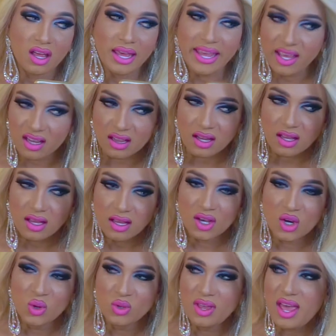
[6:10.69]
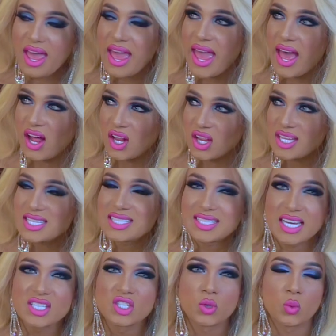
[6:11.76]
Hill. Who the hell
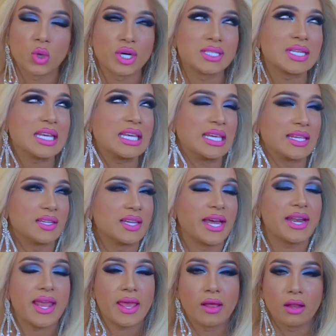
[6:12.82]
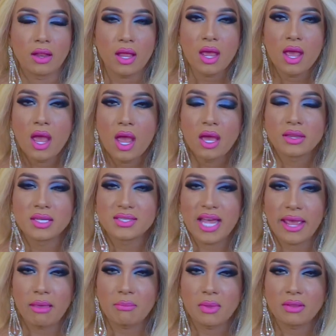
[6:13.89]
says the words heel and hill the
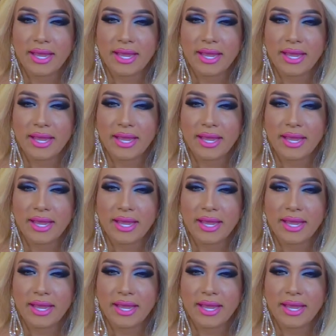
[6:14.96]
same?